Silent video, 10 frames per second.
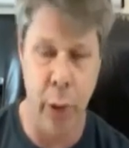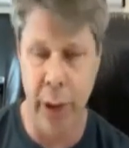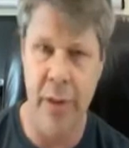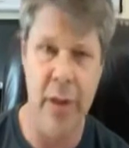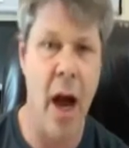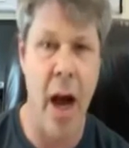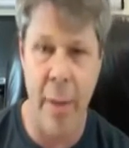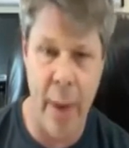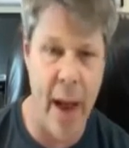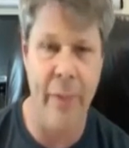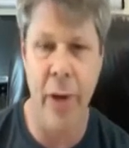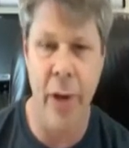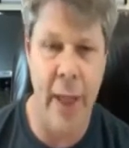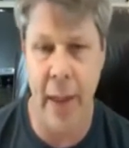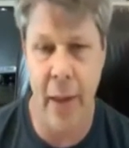put in time,
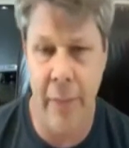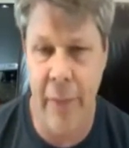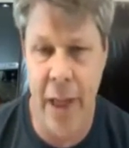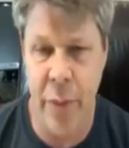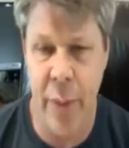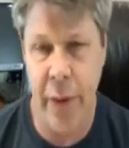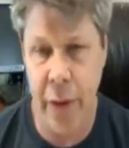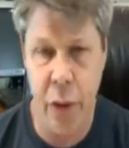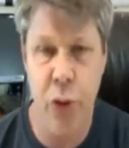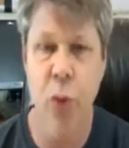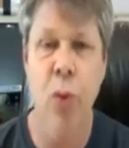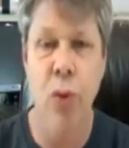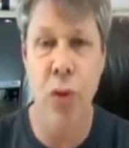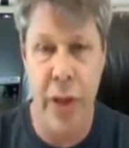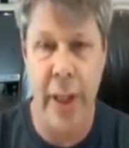effort, and an investment in the
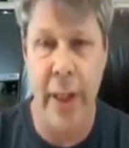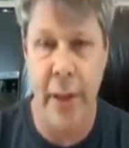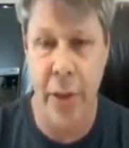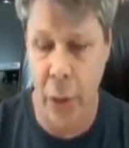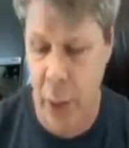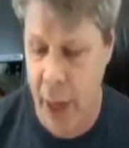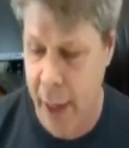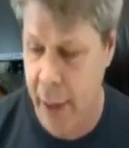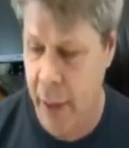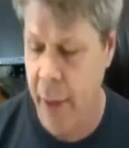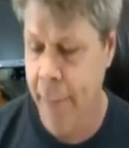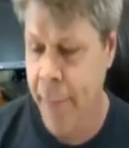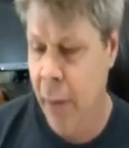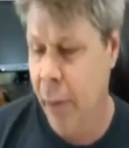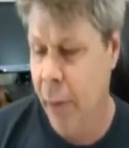tools to get it to rank.
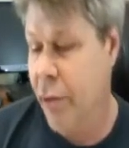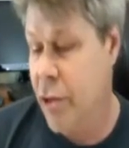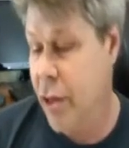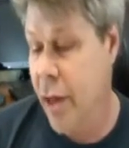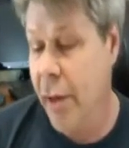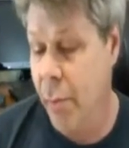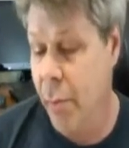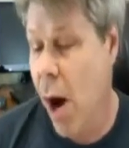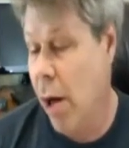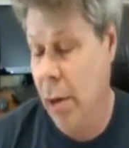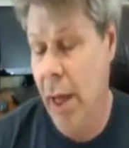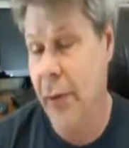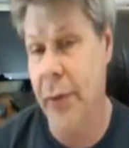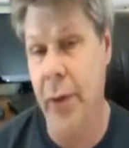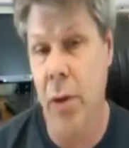But there's another model
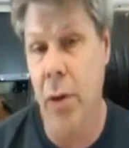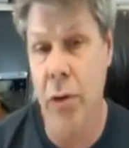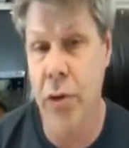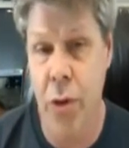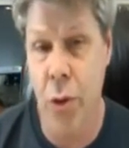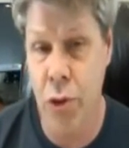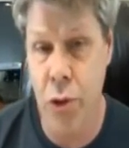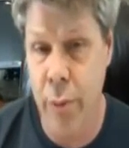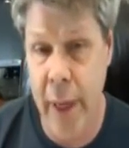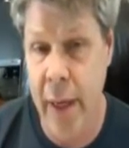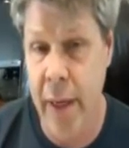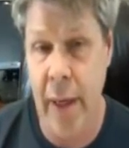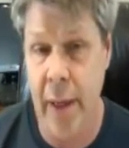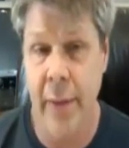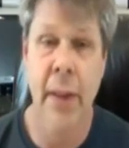out there called social
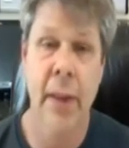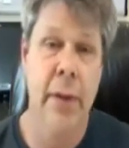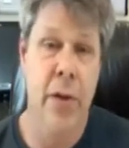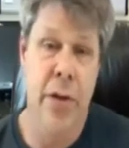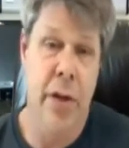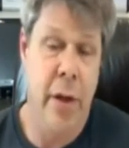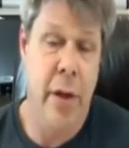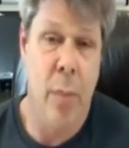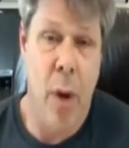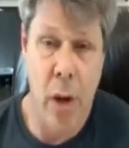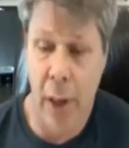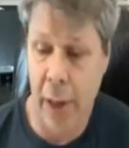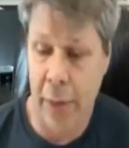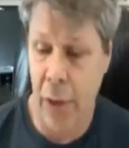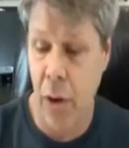media. There's another
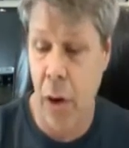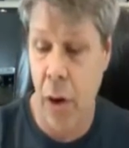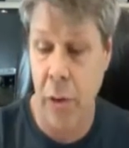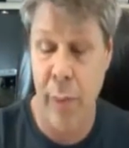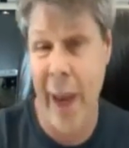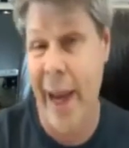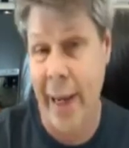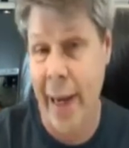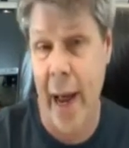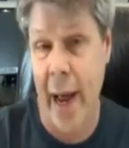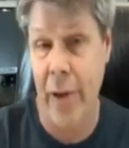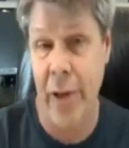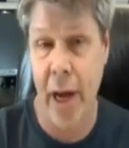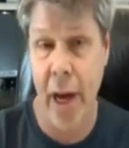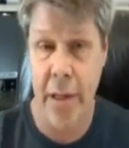model out there called paid
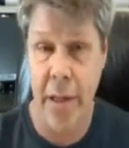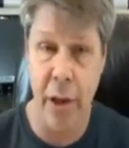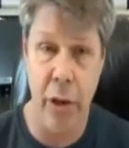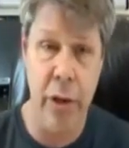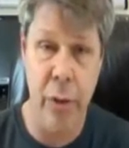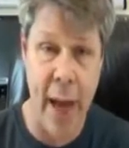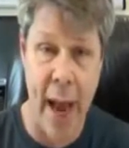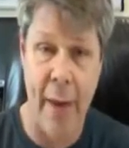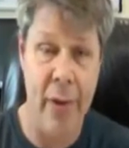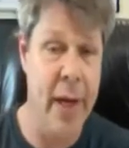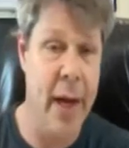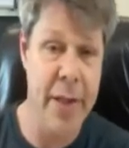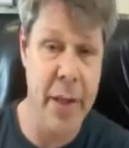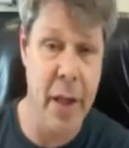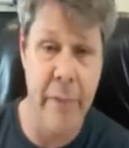advertising. You can do
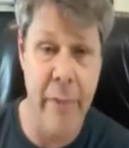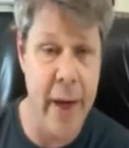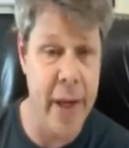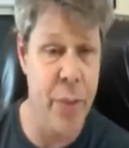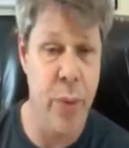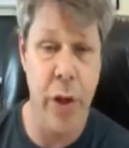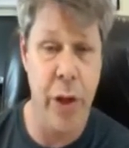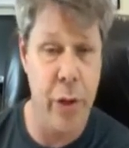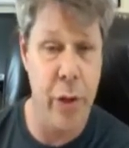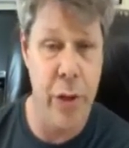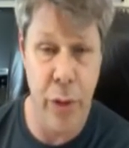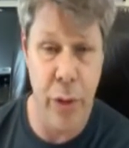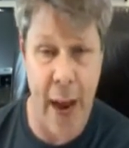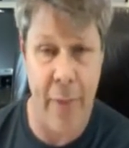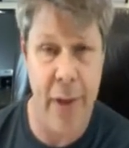advertising on Facebook, you can
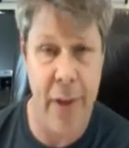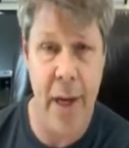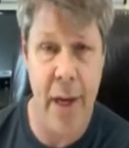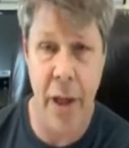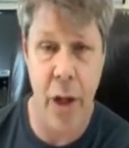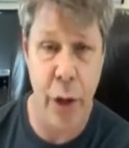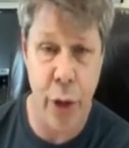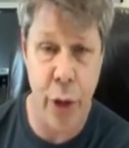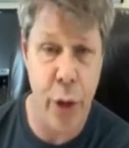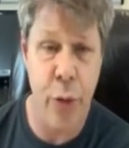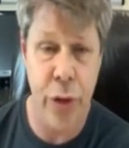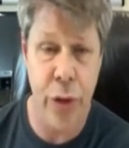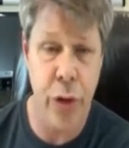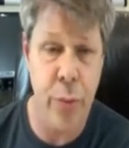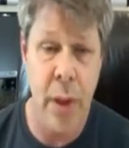do advertising on
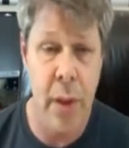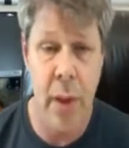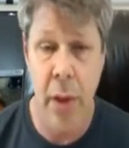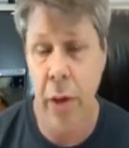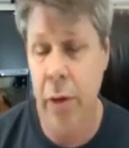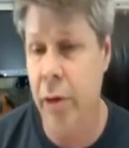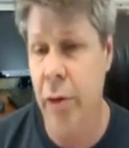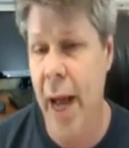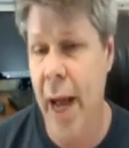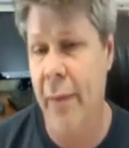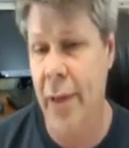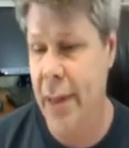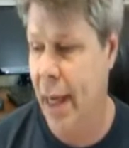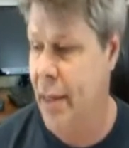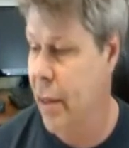YouTube, you can do
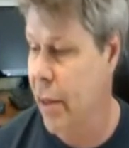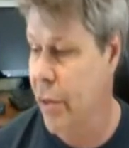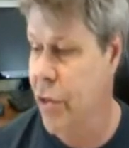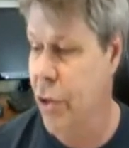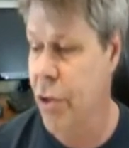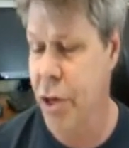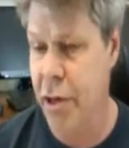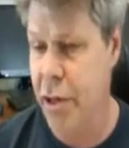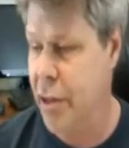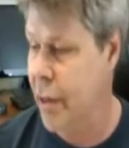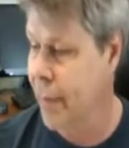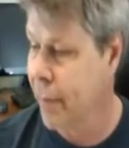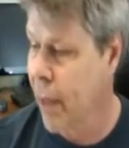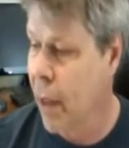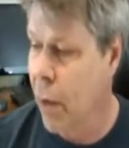advertising on the search engines.
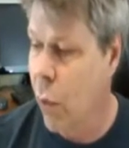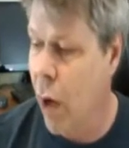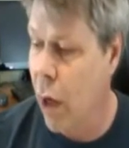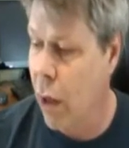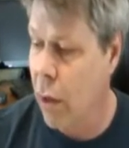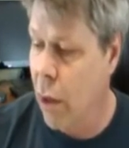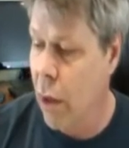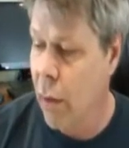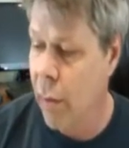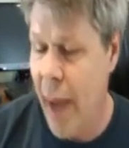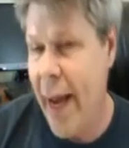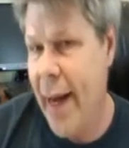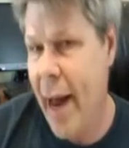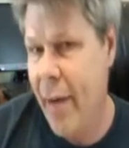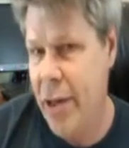Well,
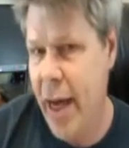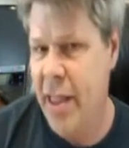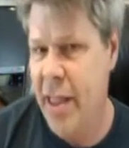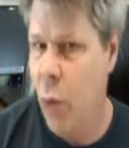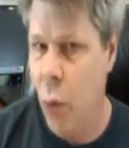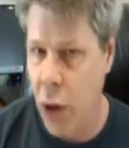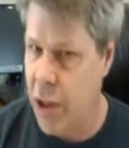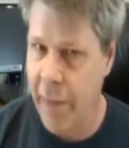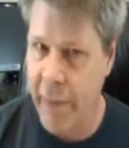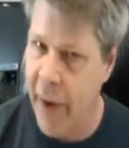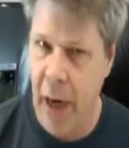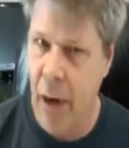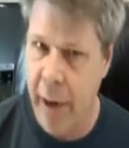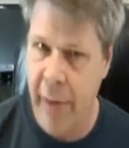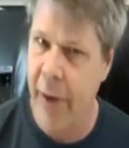paid advertising works
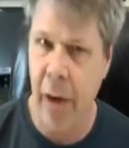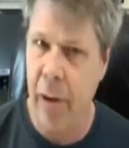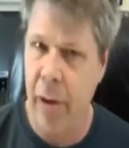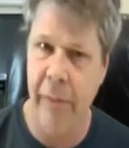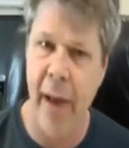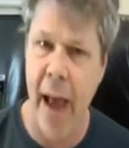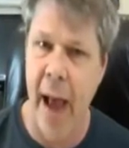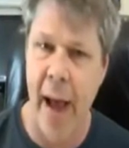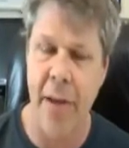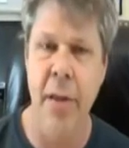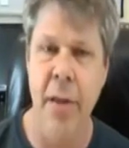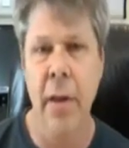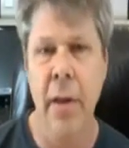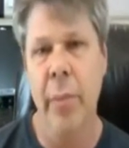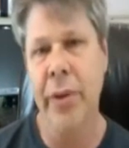very, very fast.
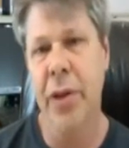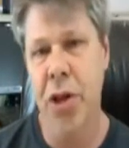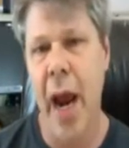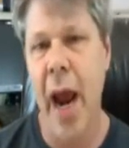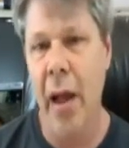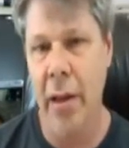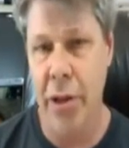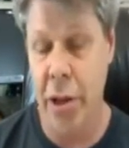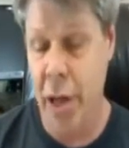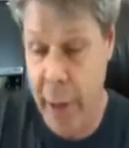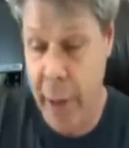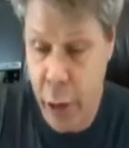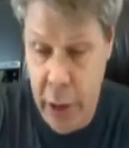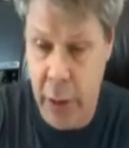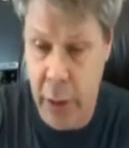But the challenge is, I mean,
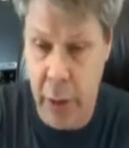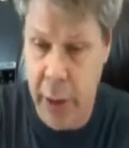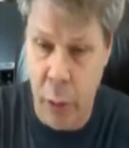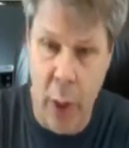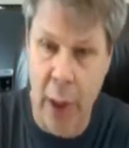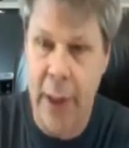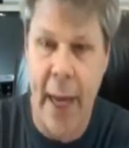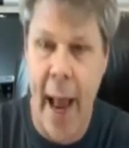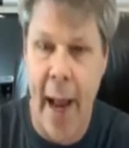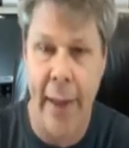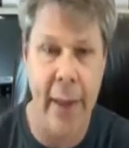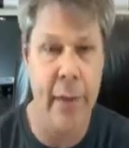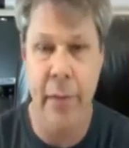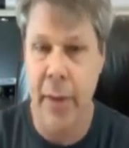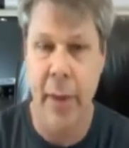you can literally run an ad
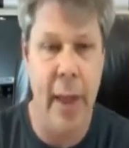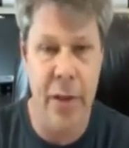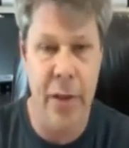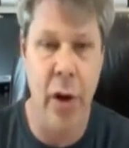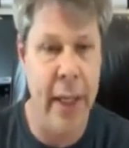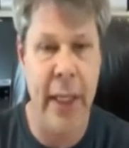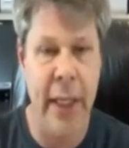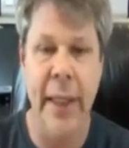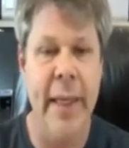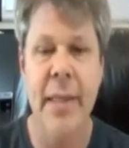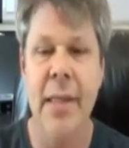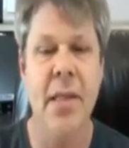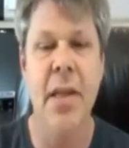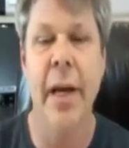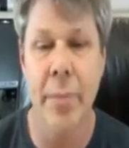and, and start getting leads
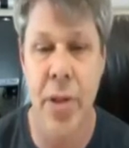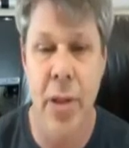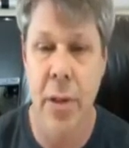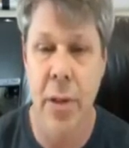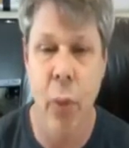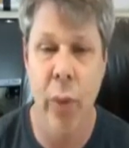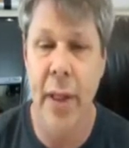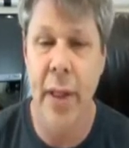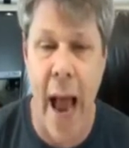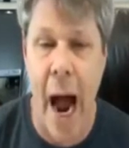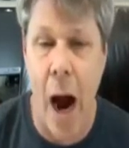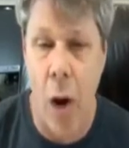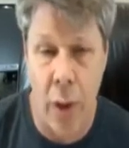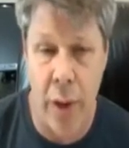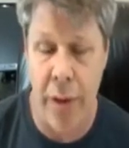and signups within
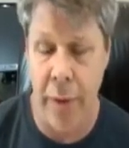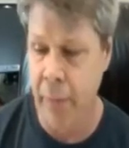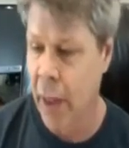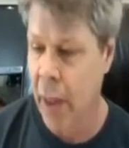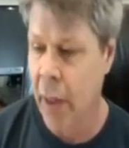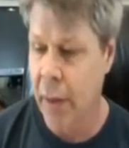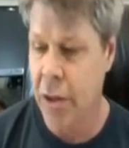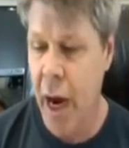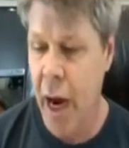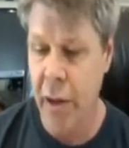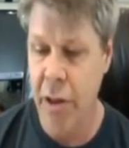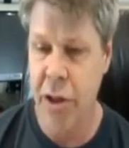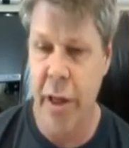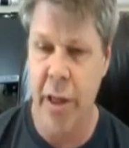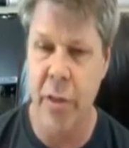hours. The
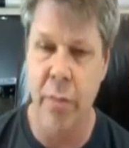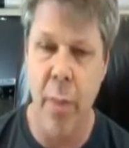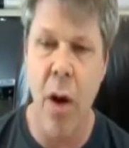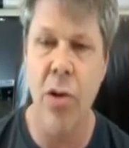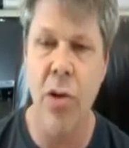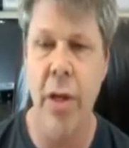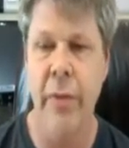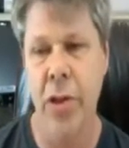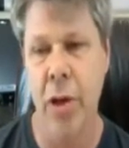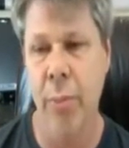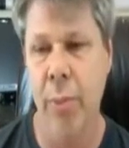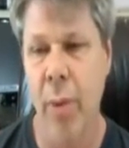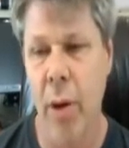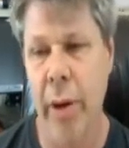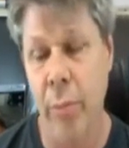challenge is most of us are
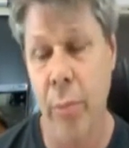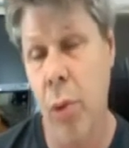promoting